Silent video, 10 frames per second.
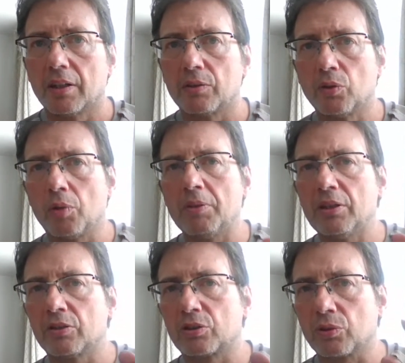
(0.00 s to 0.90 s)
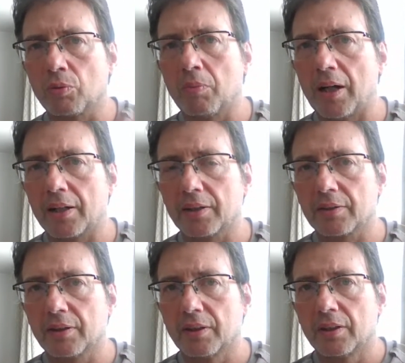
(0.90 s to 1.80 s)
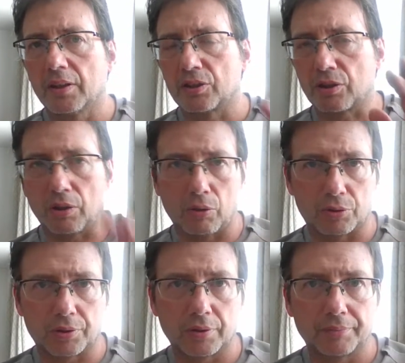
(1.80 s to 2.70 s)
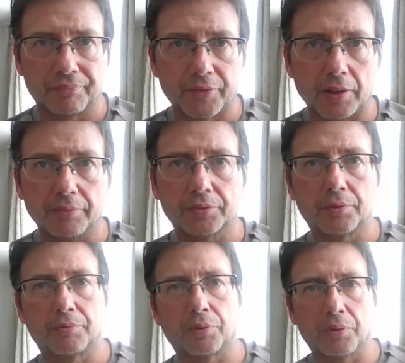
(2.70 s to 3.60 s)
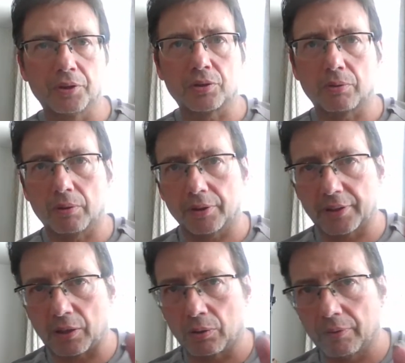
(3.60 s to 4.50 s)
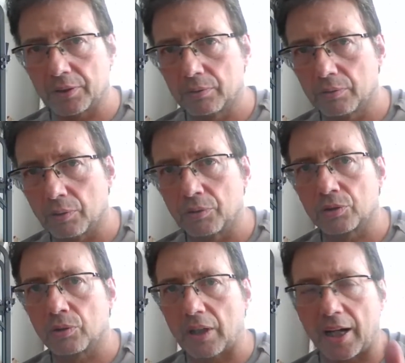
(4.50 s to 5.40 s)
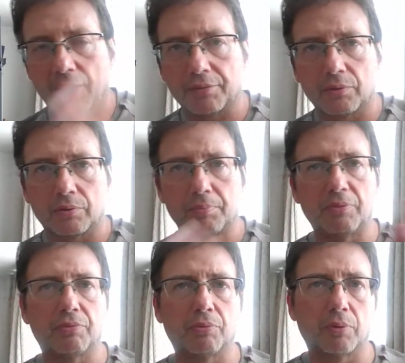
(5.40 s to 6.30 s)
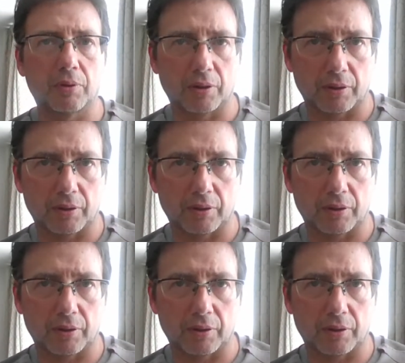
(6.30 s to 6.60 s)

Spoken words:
Normally the stock market is closed. Yeah, for earnings call, they always do the earnings call after or before